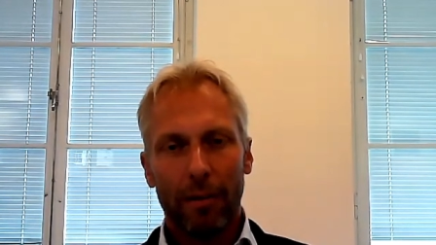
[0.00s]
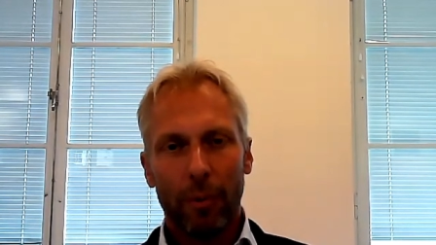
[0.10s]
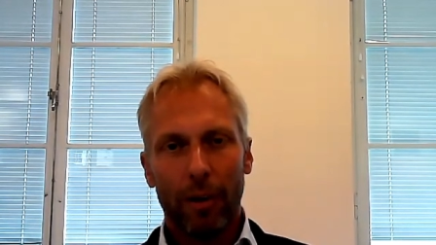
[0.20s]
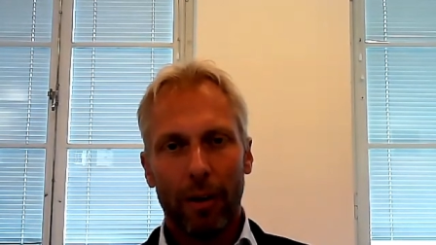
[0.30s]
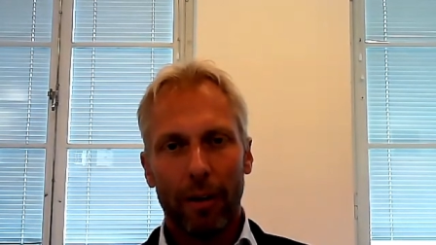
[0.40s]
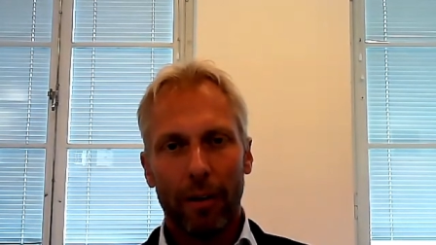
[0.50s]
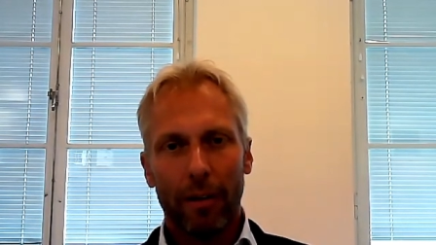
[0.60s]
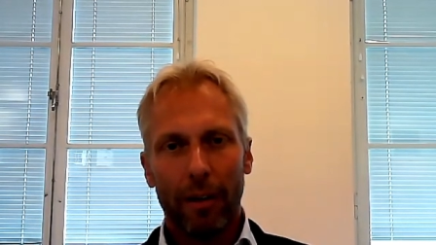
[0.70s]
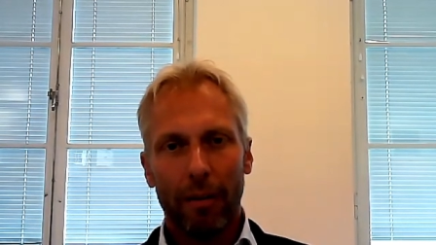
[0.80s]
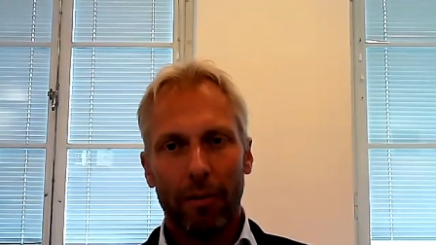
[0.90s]
with high
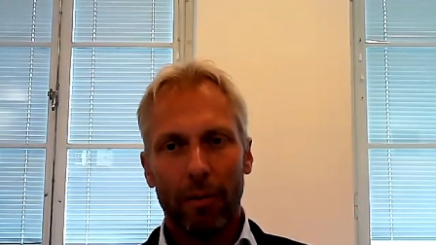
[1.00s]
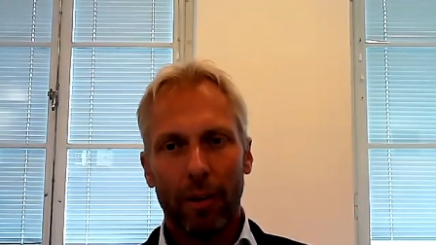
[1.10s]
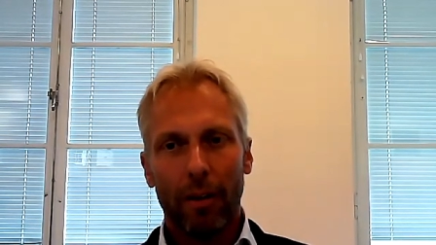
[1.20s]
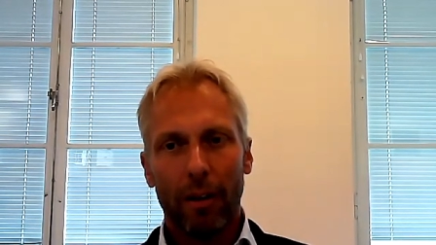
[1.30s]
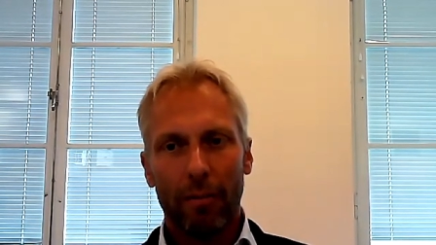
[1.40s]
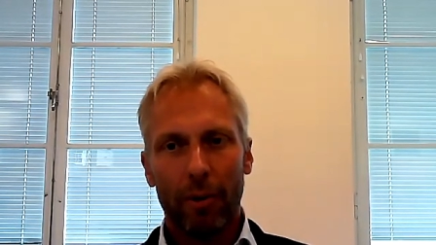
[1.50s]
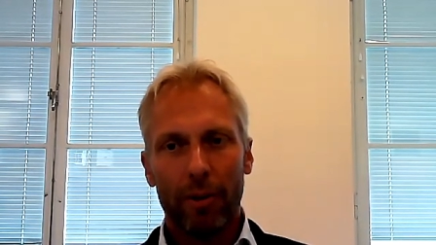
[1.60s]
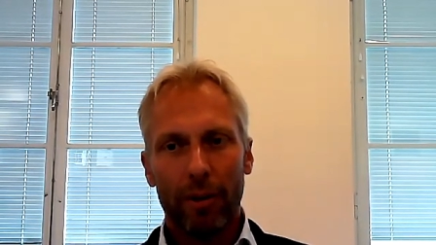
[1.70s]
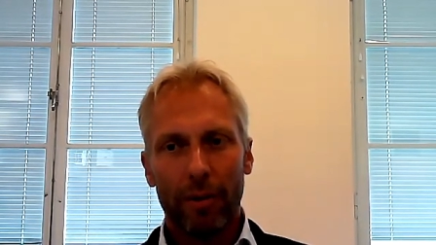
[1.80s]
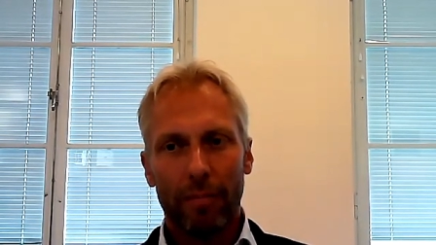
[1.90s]
level of
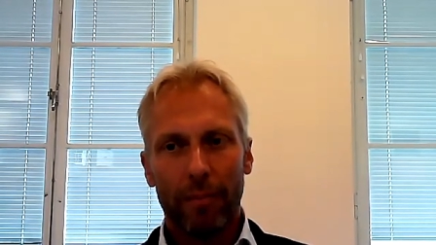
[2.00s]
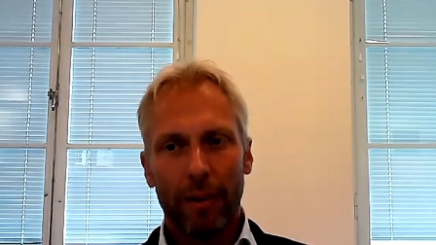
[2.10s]
diversity.